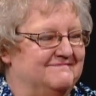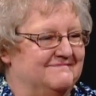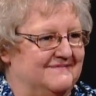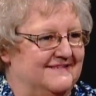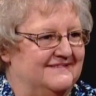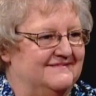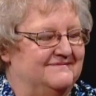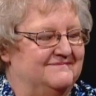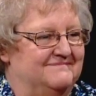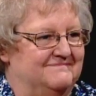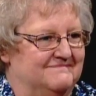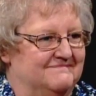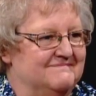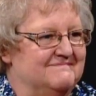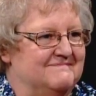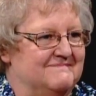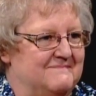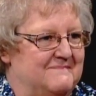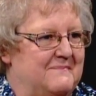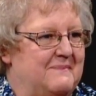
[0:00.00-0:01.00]
So you have
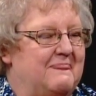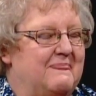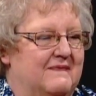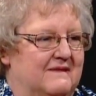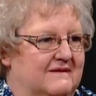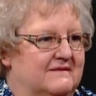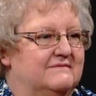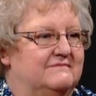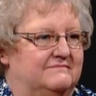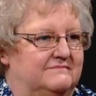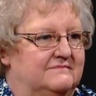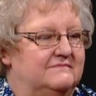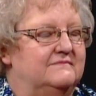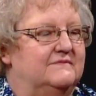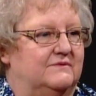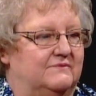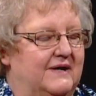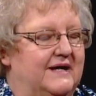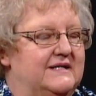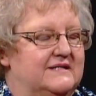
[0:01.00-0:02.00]
to discipline
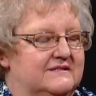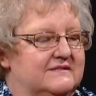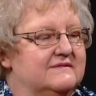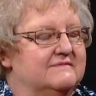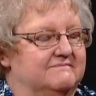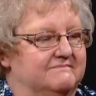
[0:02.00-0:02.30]
yourself right.